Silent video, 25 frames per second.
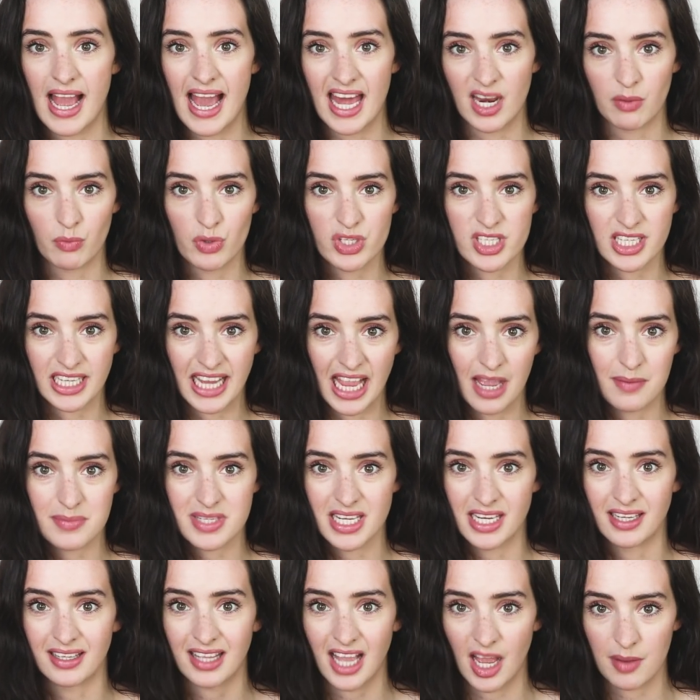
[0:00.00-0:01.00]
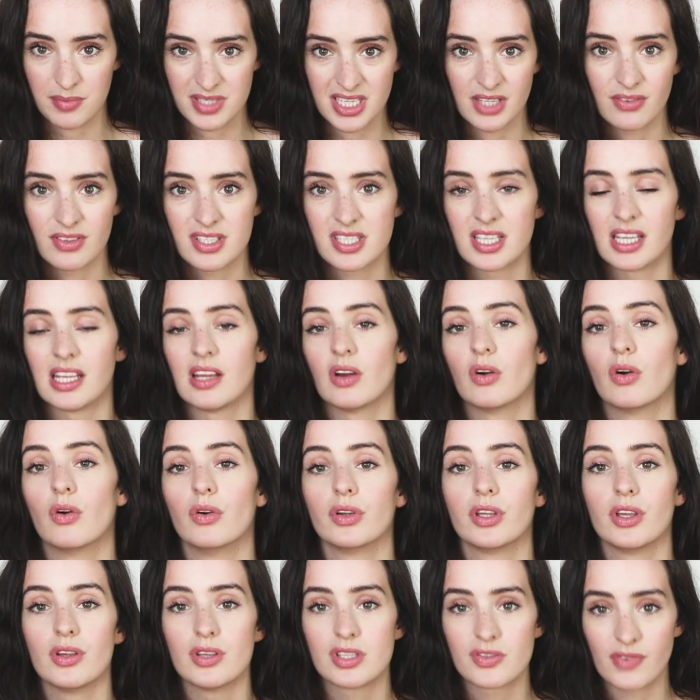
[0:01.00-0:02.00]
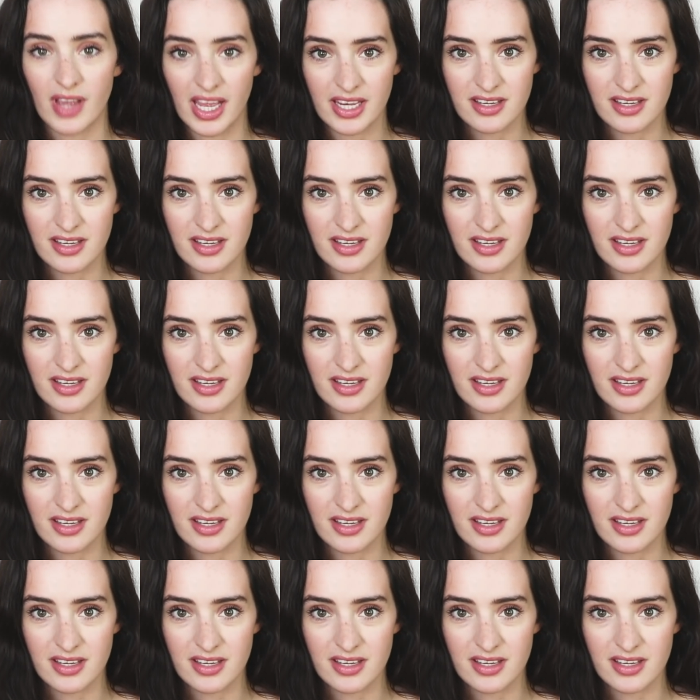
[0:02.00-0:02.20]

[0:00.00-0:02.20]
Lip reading: animals are kept in captivity or used for